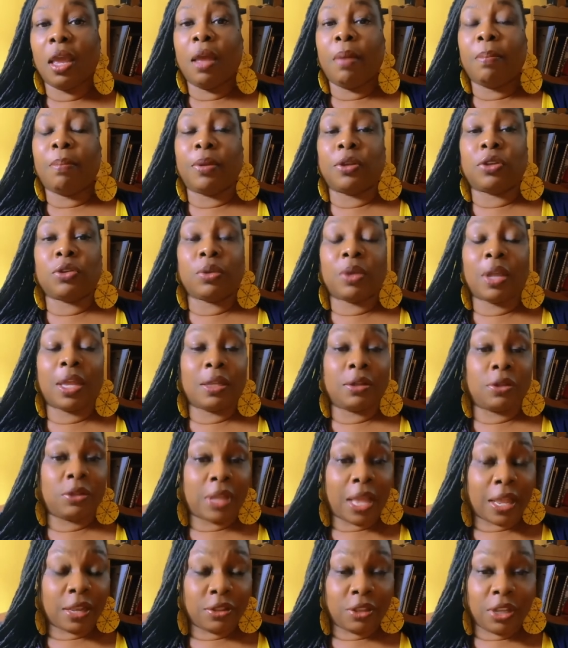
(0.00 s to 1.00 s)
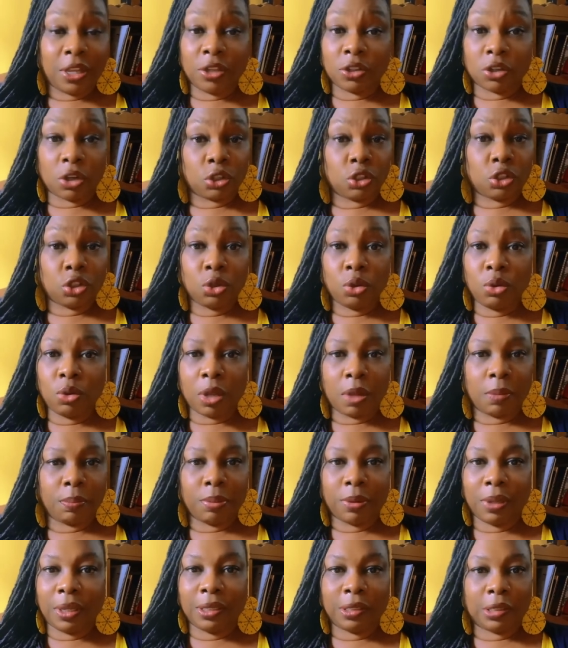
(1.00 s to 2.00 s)
Between and that these are two
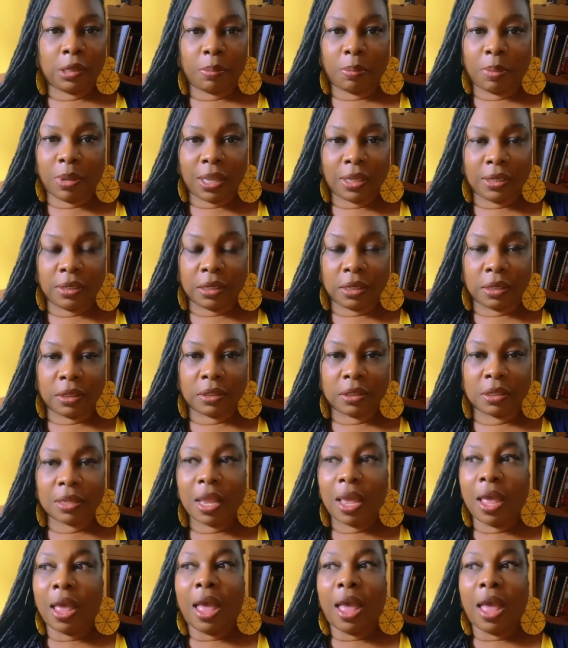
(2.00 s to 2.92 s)
complete dependents.